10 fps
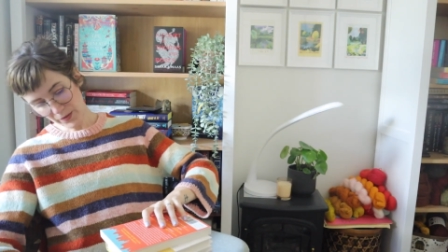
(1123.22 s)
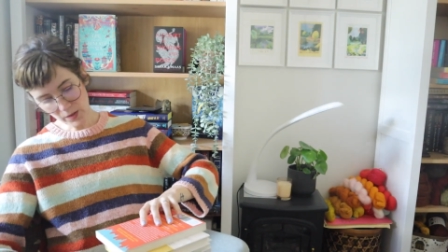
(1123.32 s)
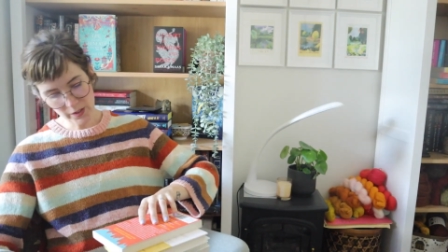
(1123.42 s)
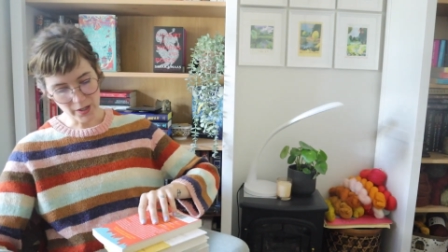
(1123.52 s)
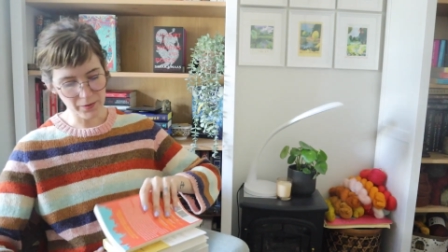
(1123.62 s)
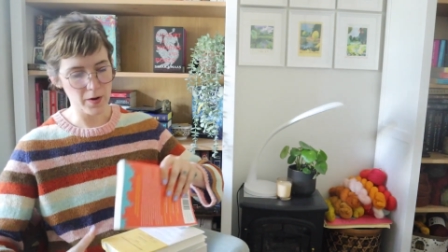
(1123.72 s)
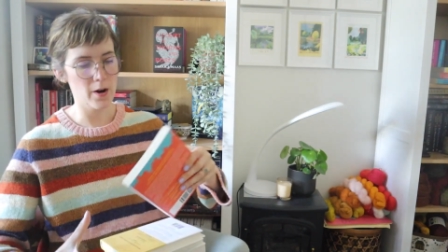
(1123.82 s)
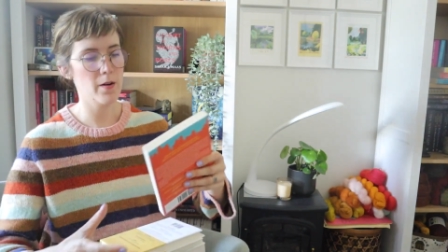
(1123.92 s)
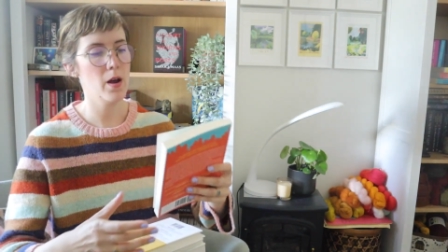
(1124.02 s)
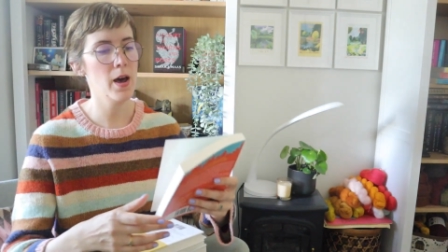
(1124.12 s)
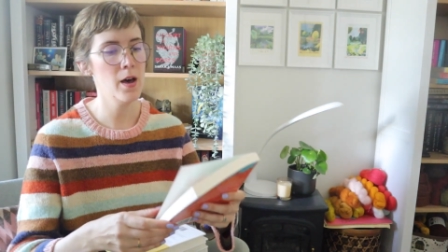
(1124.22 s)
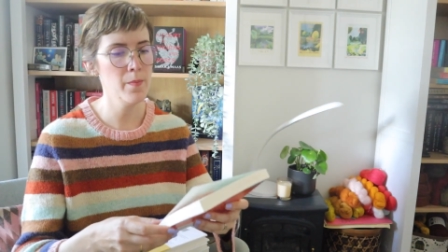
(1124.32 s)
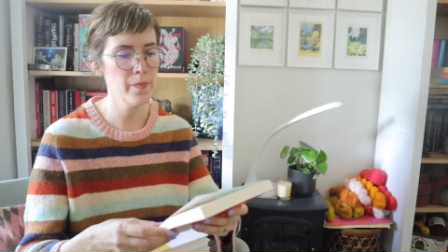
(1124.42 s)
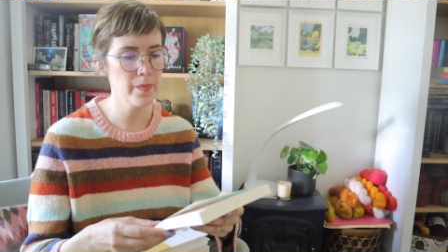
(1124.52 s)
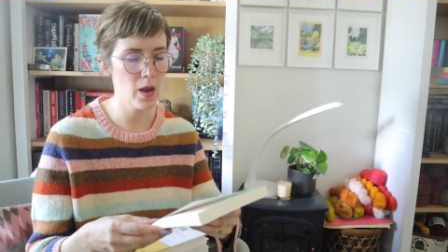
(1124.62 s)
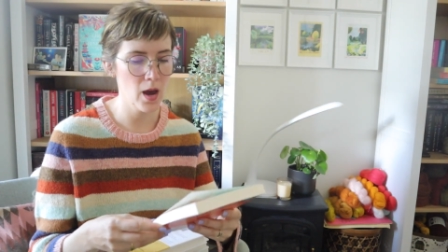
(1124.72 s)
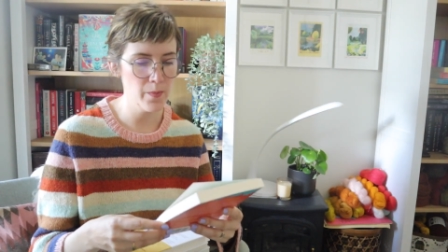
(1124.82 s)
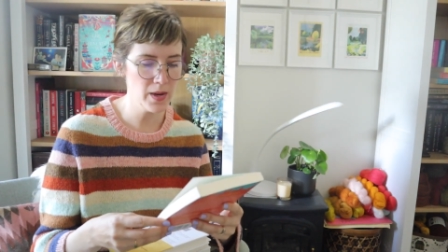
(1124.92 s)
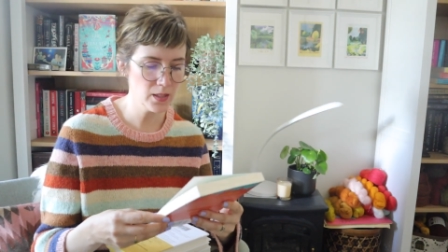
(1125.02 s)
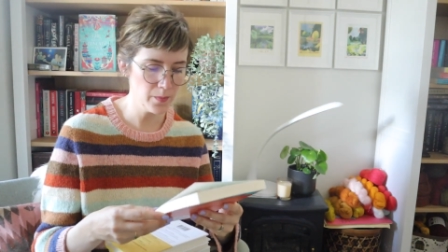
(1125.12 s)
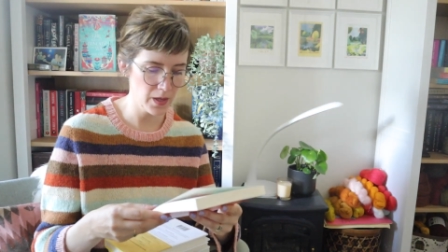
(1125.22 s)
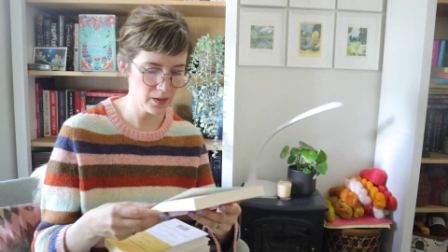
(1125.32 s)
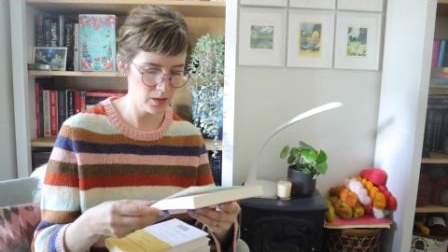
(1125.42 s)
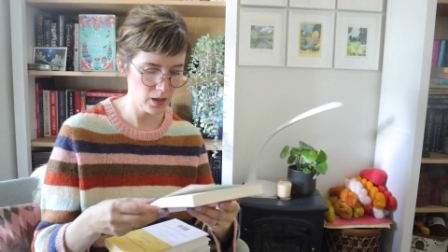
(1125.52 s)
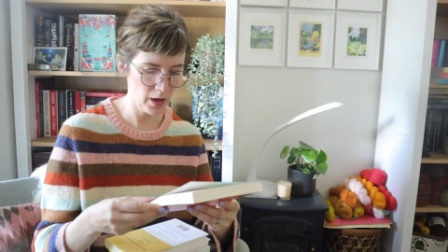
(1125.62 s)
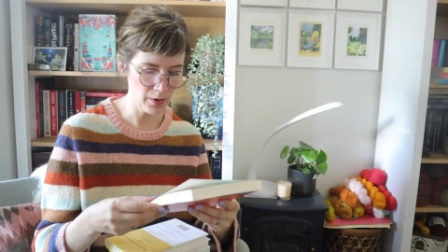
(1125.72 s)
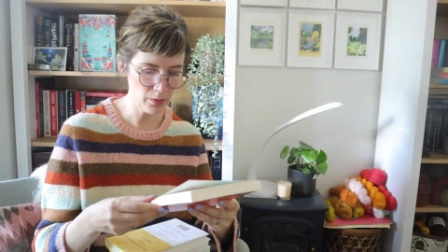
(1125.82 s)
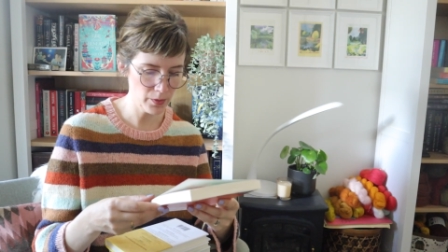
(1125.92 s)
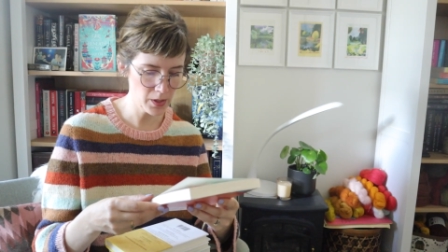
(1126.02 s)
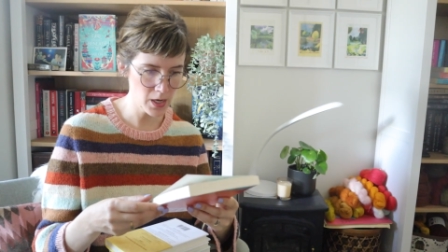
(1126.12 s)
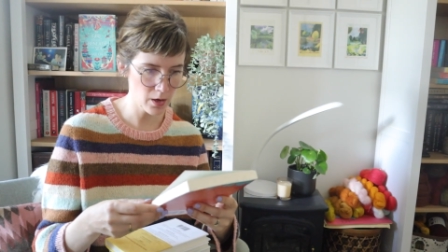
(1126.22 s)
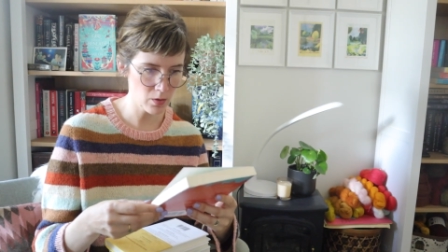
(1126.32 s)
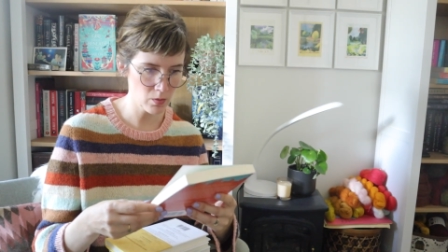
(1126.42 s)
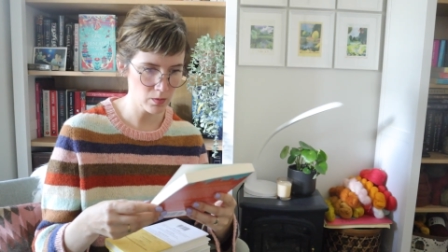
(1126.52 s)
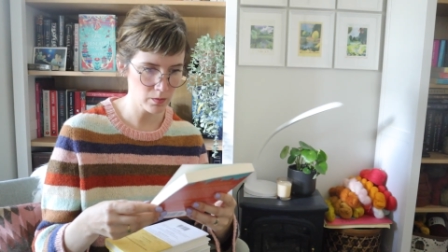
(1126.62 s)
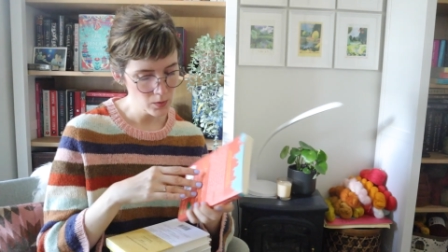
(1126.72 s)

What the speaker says: different stuff here. I picked up this. I don't really know.